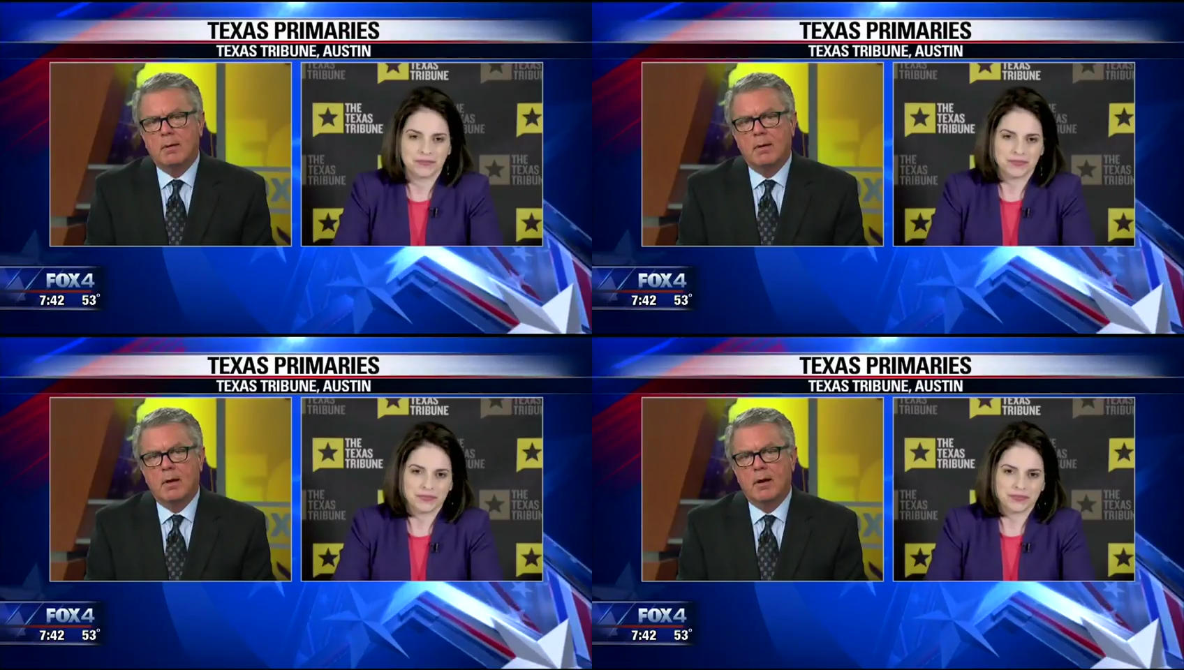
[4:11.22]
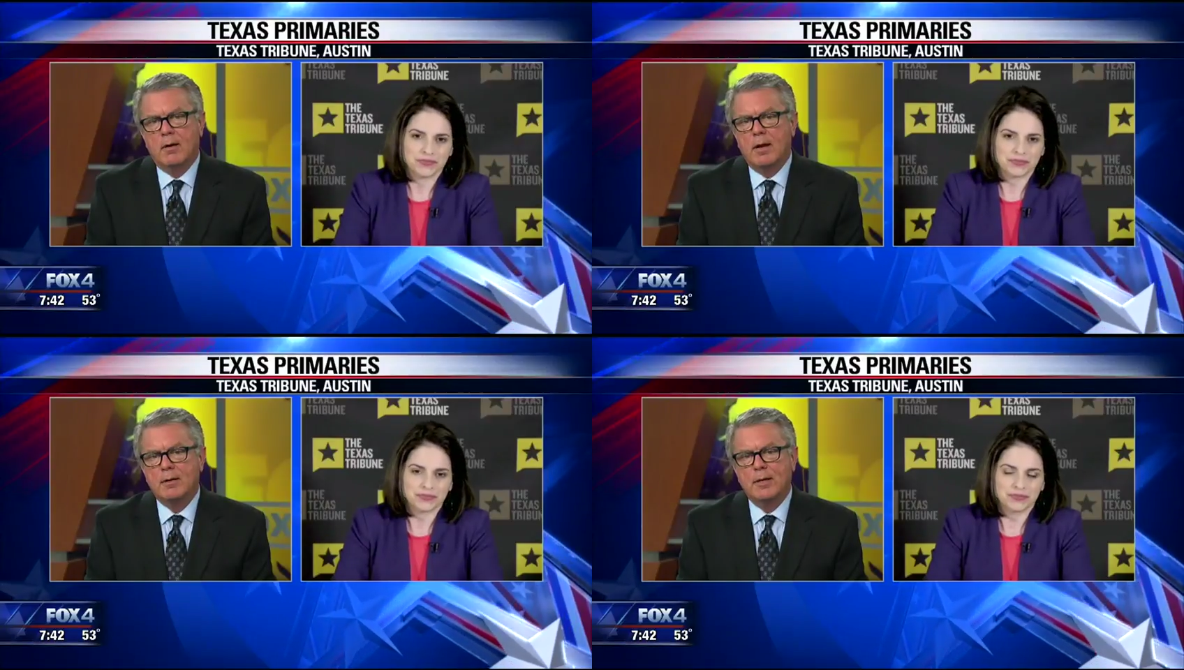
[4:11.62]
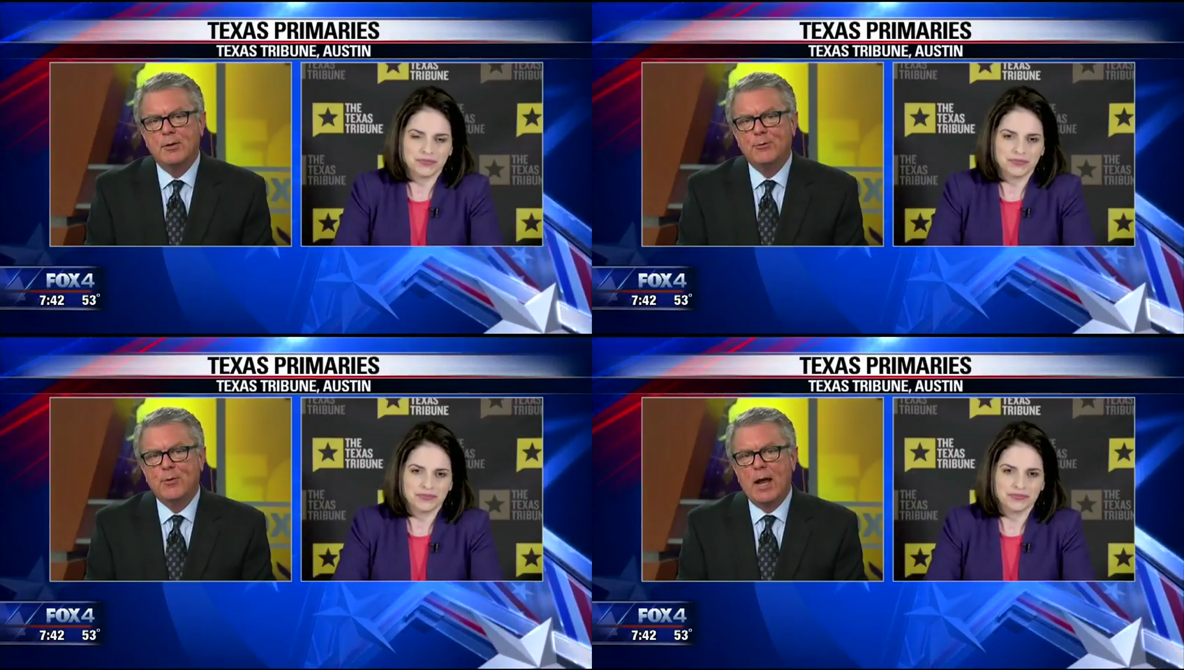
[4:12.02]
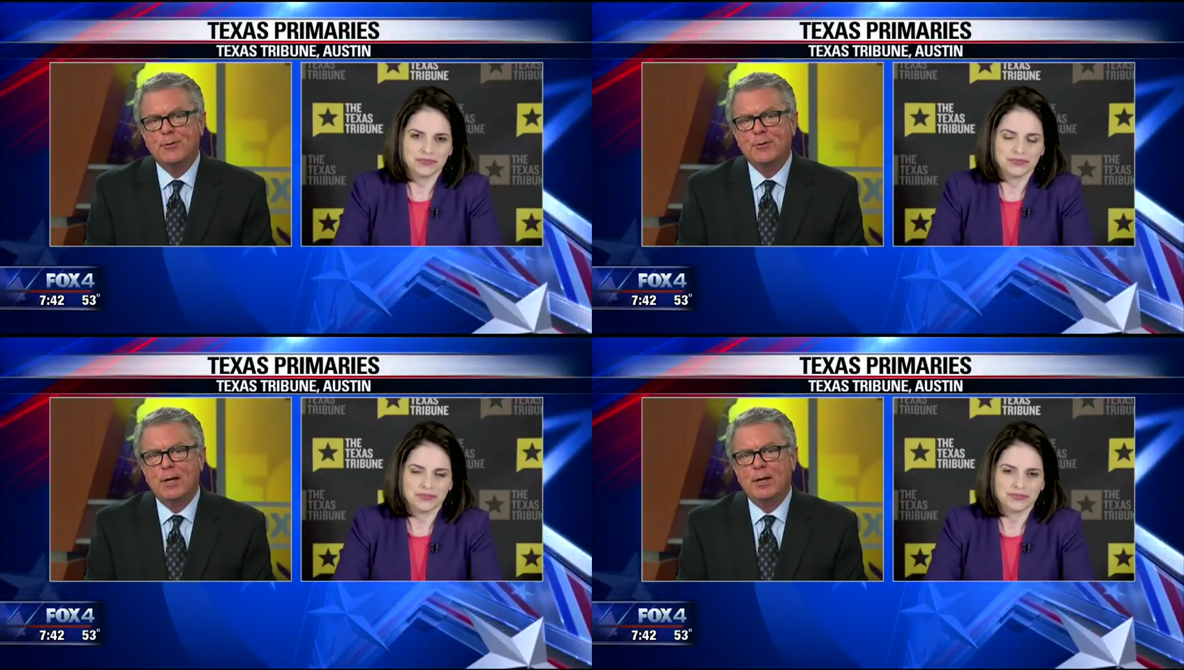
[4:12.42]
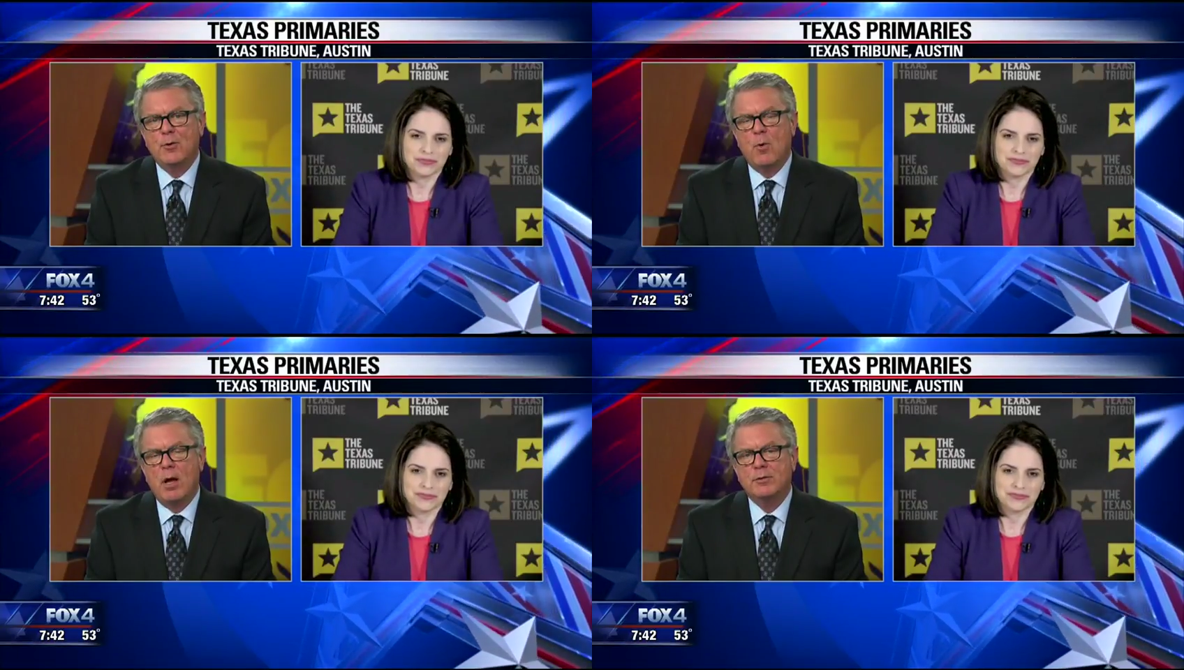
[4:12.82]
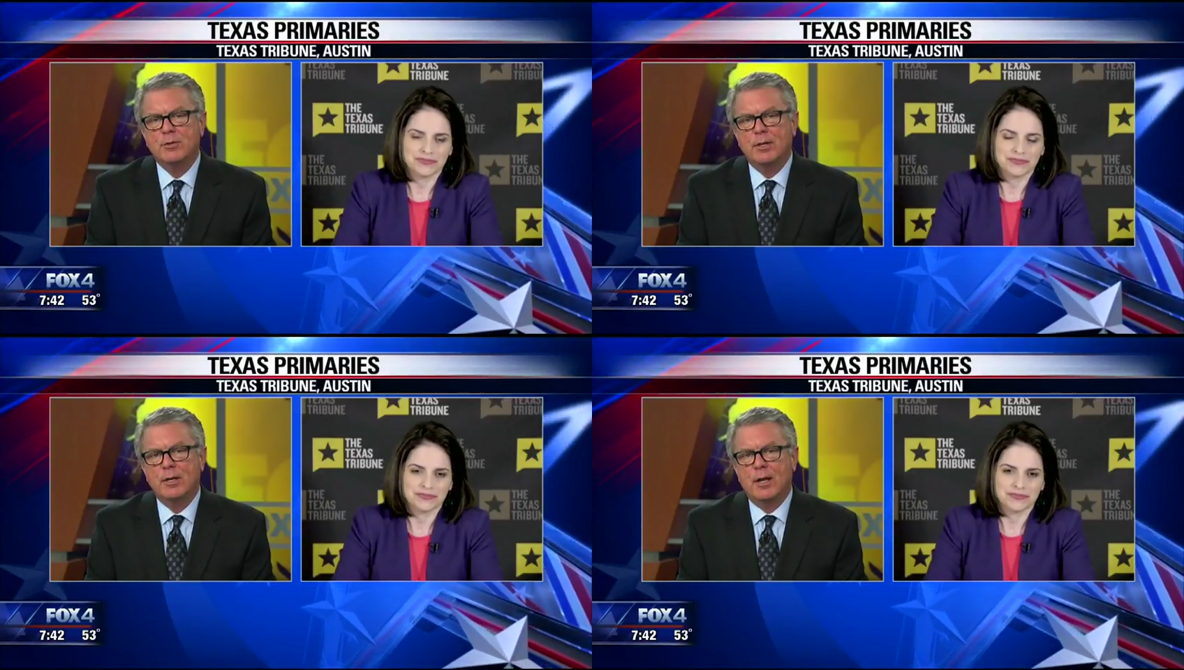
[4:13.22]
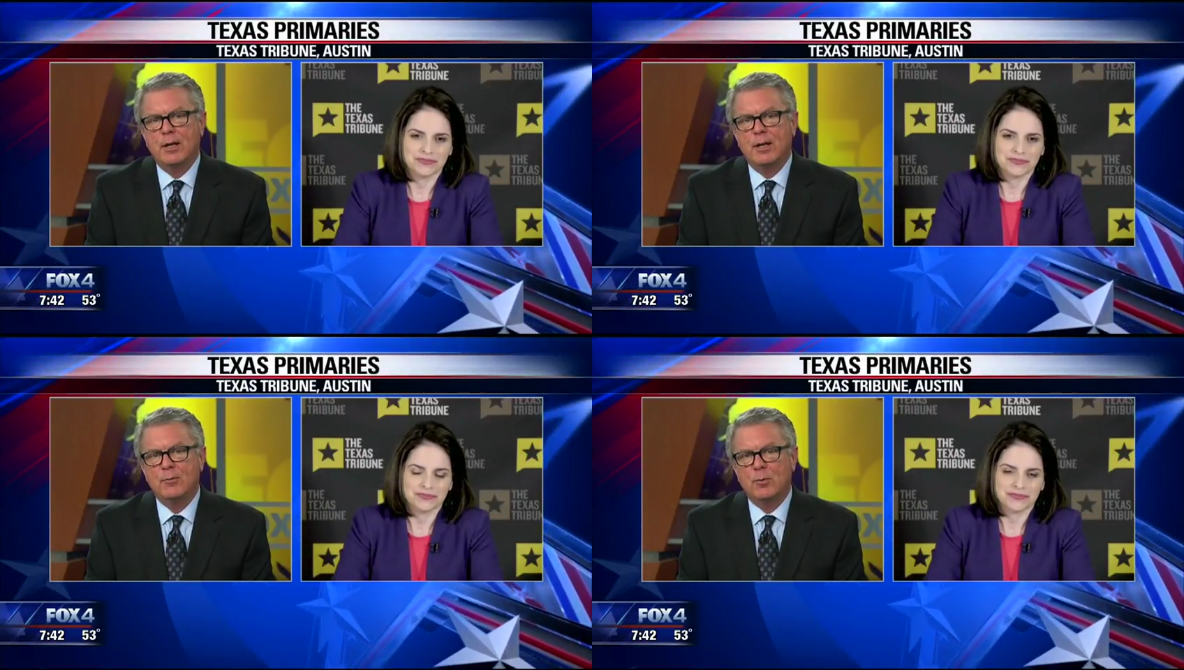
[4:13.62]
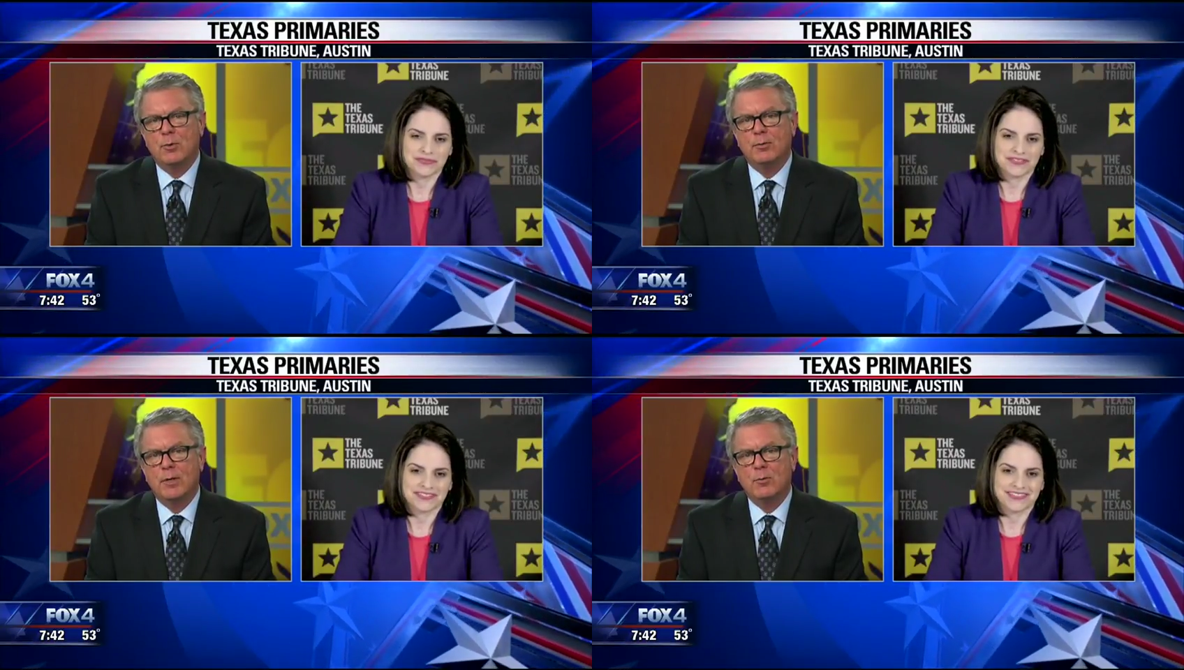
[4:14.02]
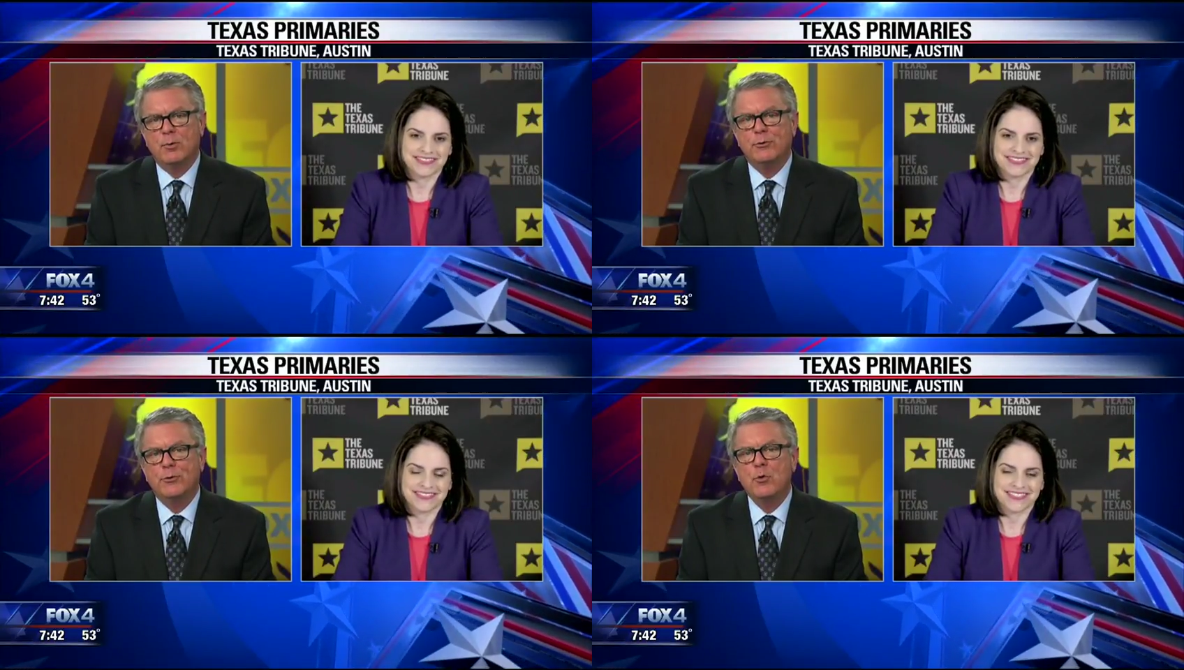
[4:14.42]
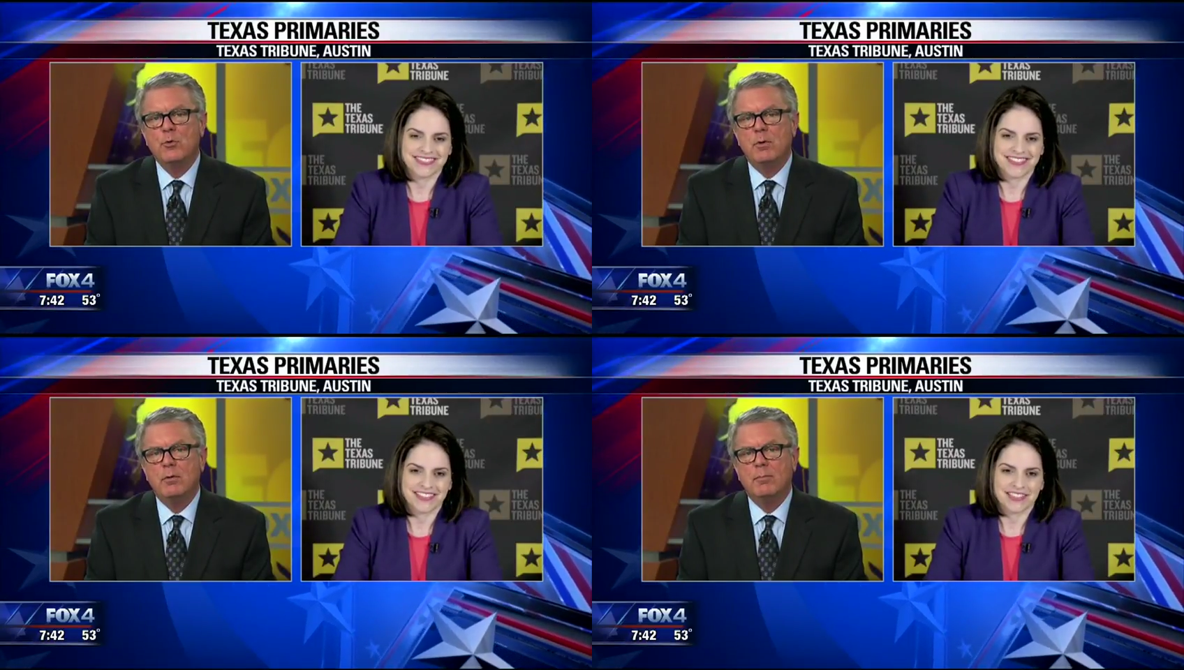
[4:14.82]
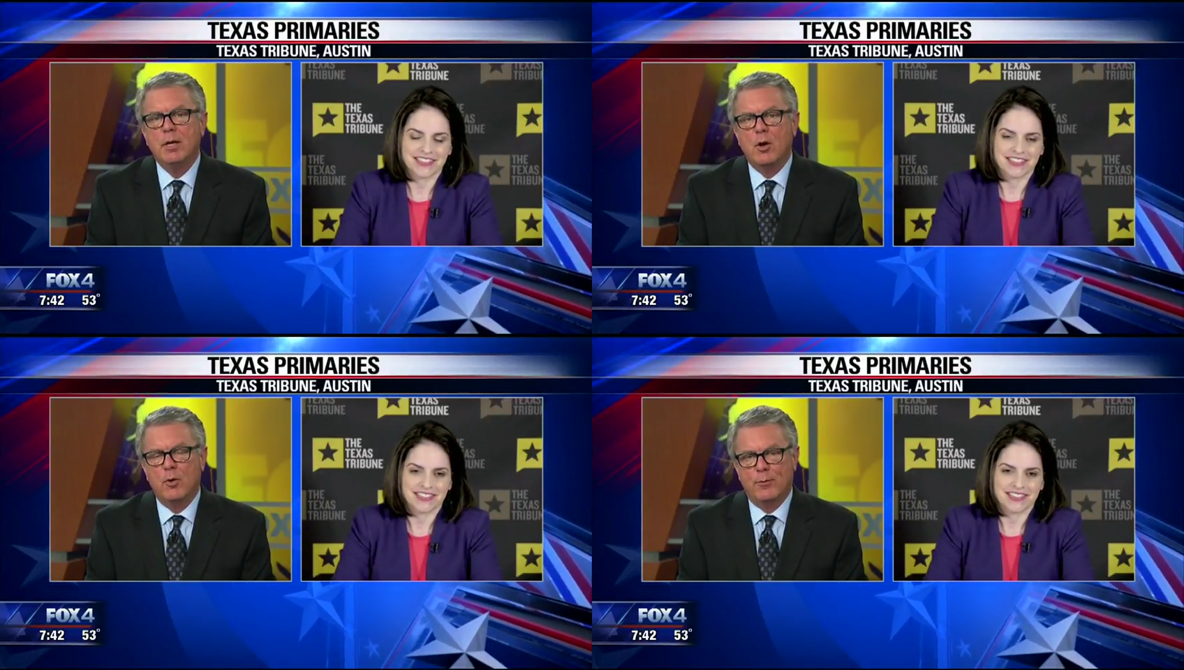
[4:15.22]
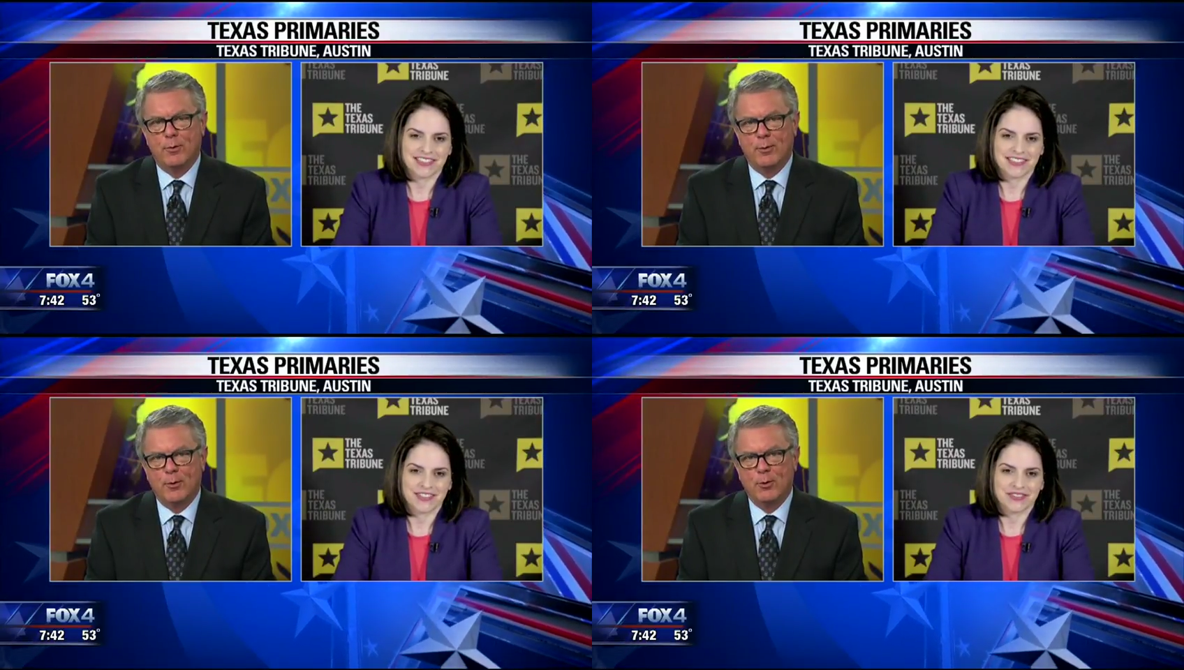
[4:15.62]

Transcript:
Speaker 1: All right, it is fascinating to watch, and uh, it will it will soon be over.